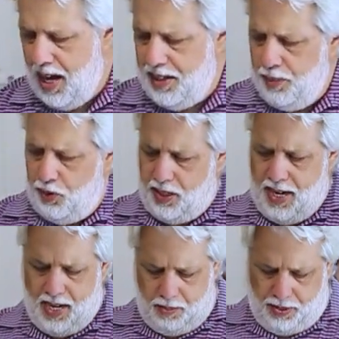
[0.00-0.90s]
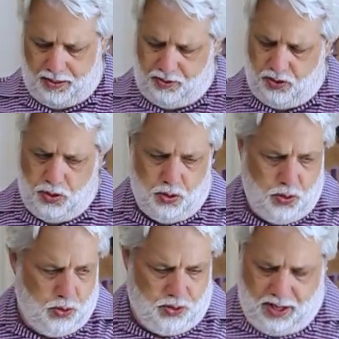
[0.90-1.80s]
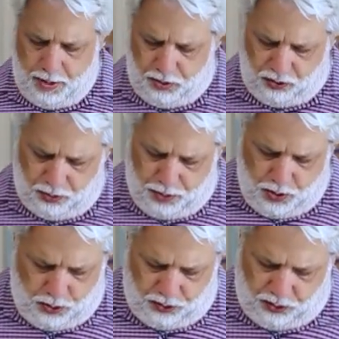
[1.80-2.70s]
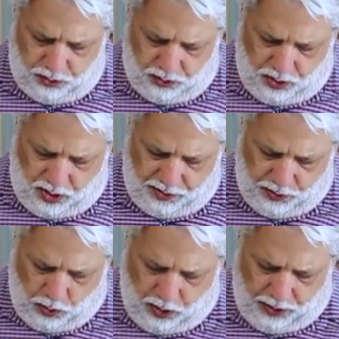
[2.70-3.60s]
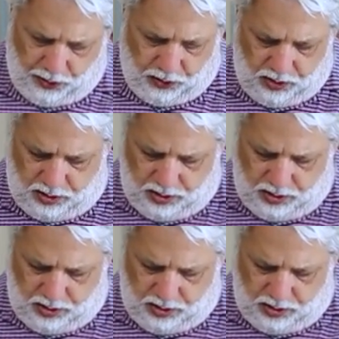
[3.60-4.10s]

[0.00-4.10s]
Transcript: And then we're gonna add about 2 tablespoons of oil.